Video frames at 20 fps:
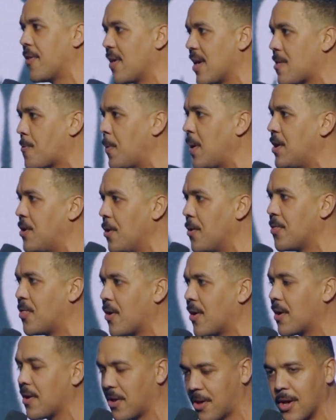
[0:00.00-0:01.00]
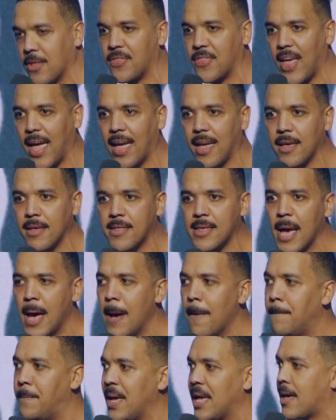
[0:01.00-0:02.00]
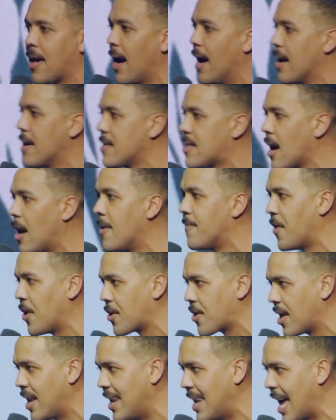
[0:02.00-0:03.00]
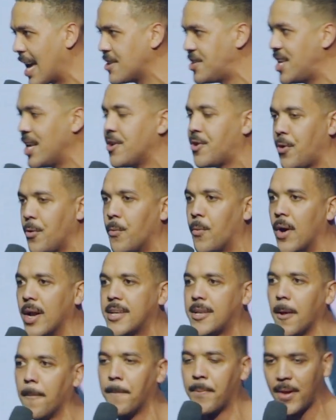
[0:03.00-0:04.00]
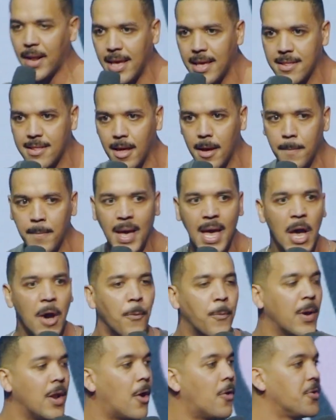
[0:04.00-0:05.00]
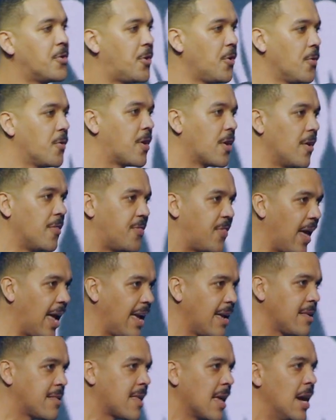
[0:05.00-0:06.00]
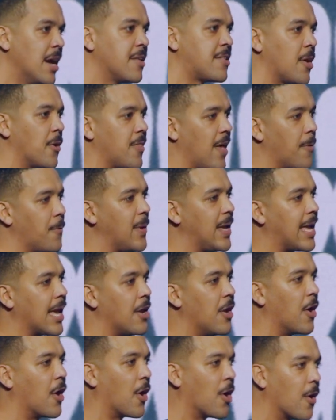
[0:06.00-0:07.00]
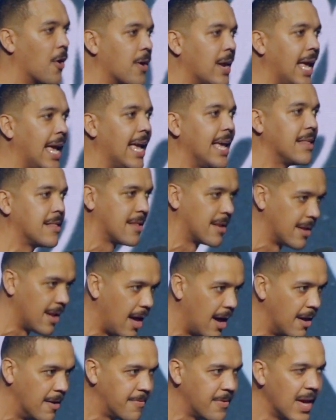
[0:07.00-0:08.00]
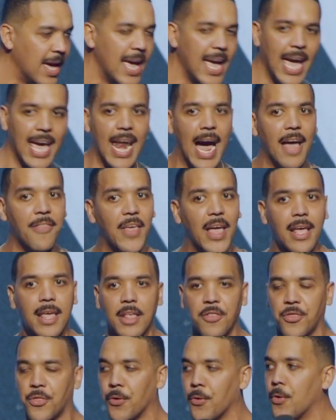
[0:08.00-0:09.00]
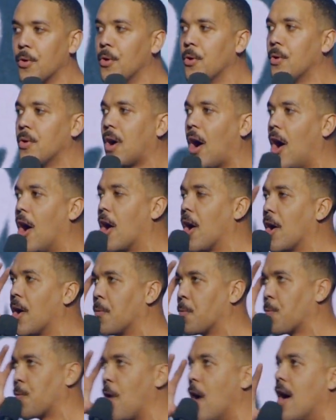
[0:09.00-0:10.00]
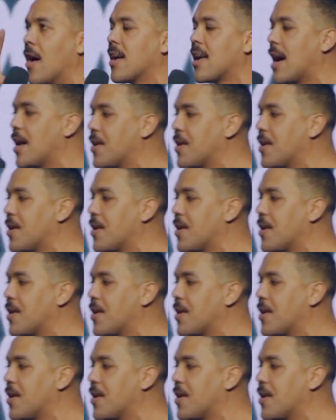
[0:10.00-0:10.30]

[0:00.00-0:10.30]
this? We do the good things because of our connection to want to please him. We don't do good things so that we can earn his love. And I think through our wrong